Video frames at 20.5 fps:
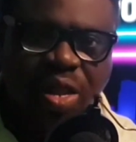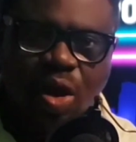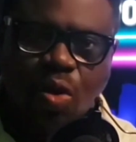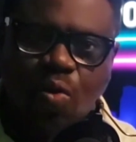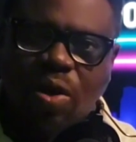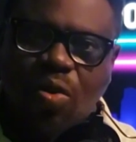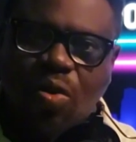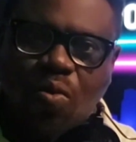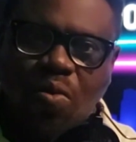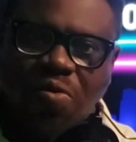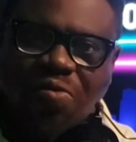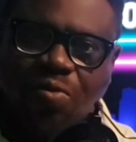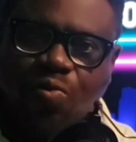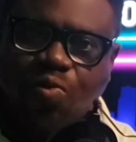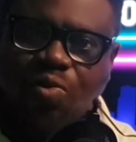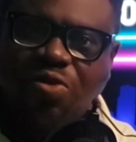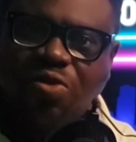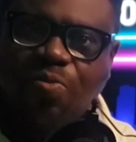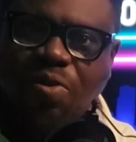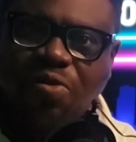they were the ones
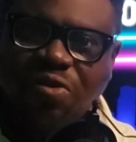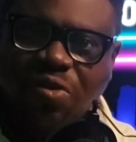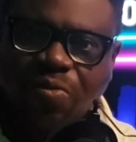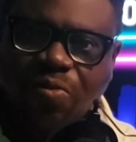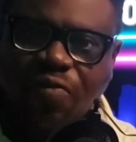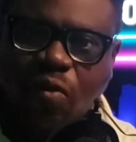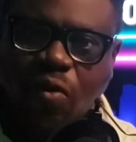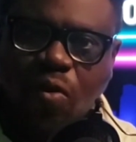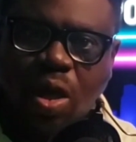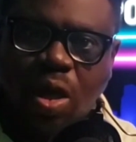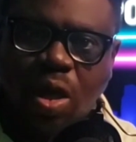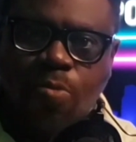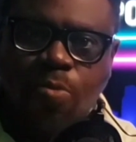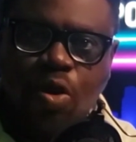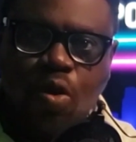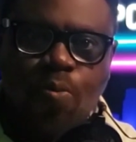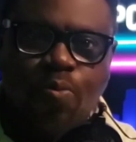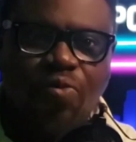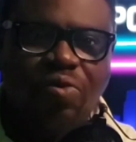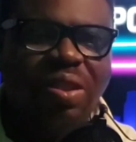responsible for,
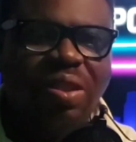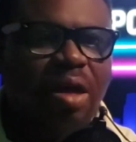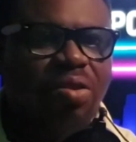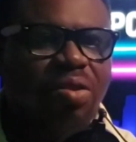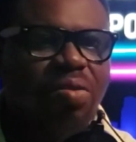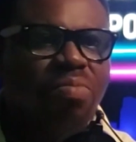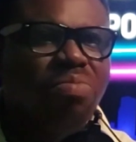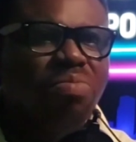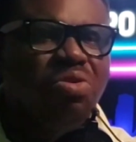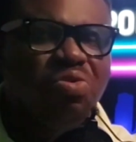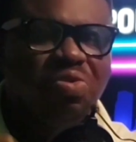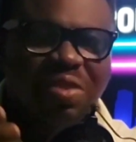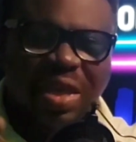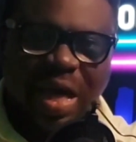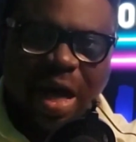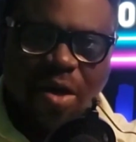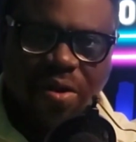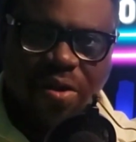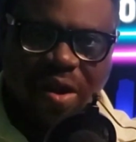putting out the music out